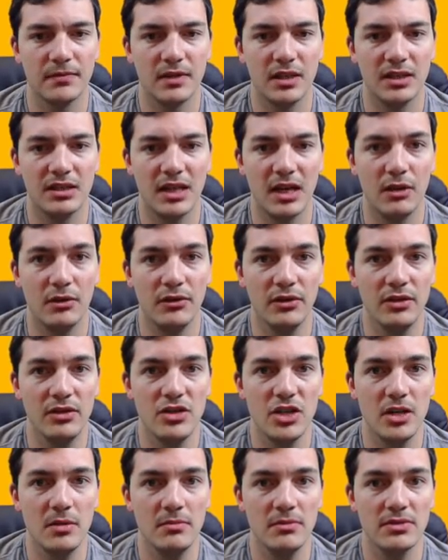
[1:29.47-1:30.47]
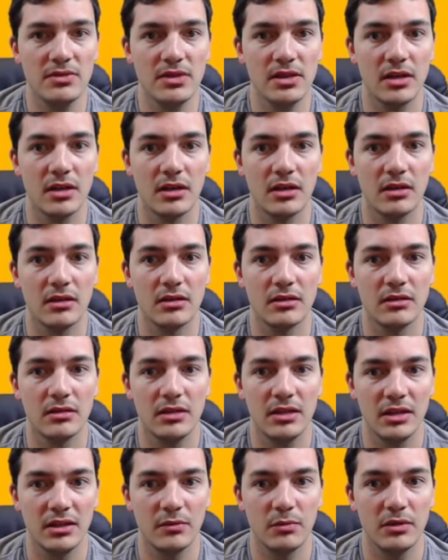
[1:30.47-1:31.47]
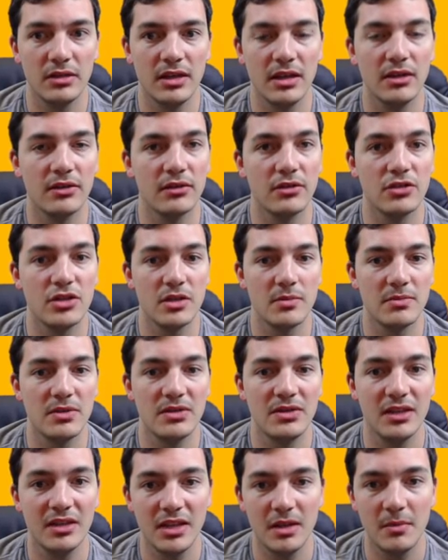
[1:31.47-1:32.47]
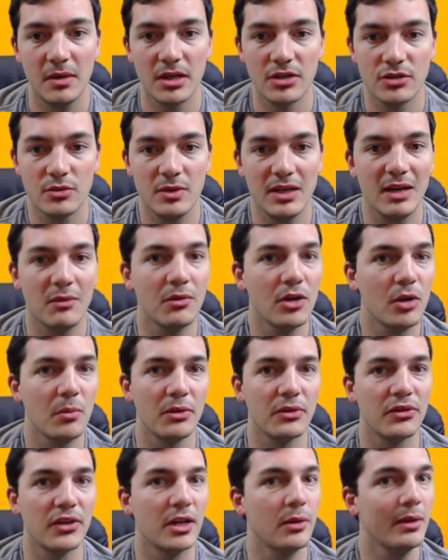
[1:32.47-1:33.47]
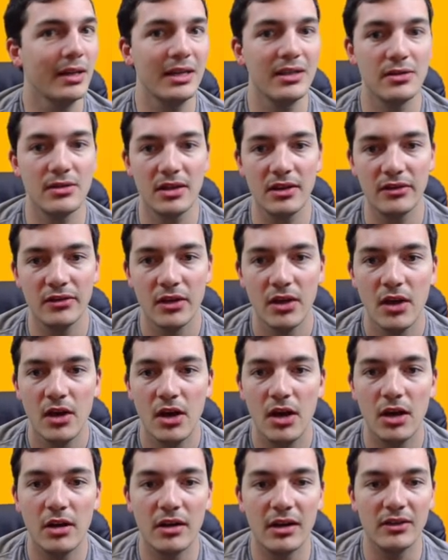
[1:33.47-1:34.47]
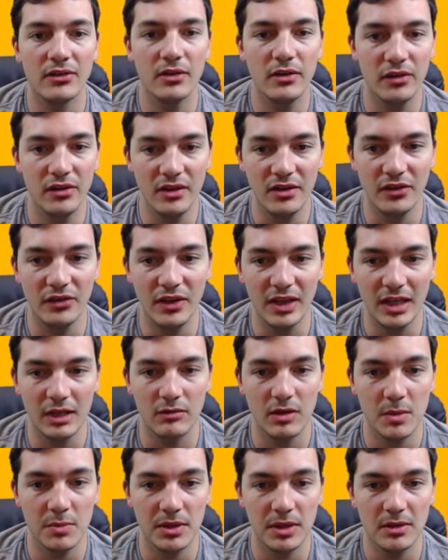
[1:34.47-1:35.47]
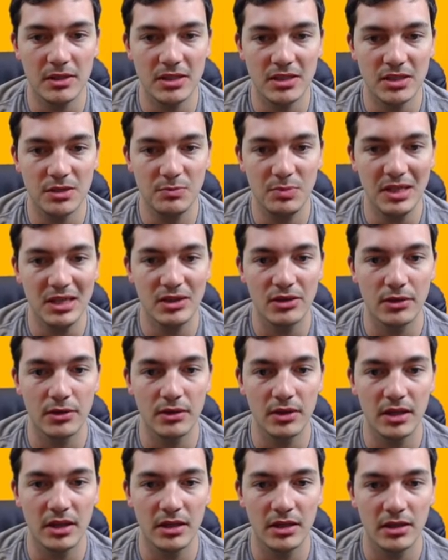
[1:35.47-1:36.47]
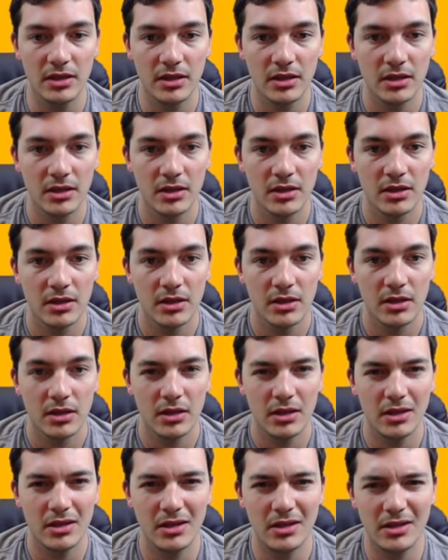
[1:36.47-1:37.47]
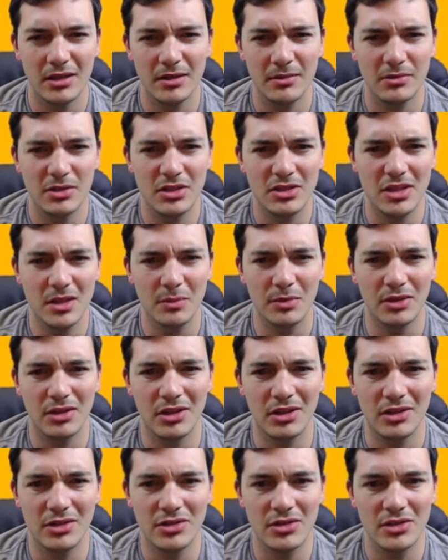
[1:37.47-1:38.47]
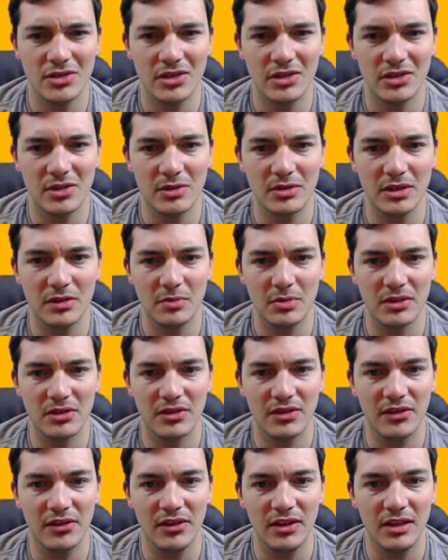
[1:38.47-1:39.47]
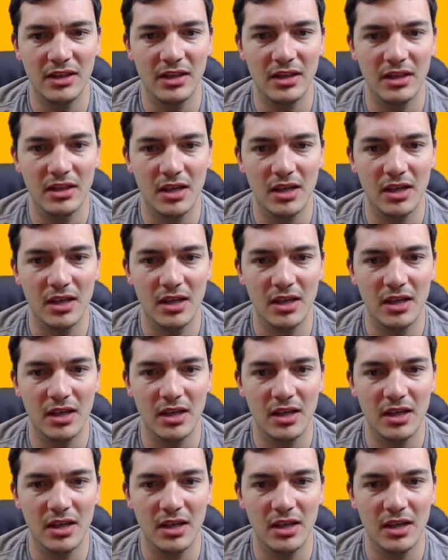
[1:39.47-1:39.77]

A thousand gems? Yeah. Yeah, it's 1,000 gems. It's not that much. We can, we're almost there. We can do this. All right, so this is the second replay. Let's speed through it here. Um, just a couple archers. I don't know what this person's thinking.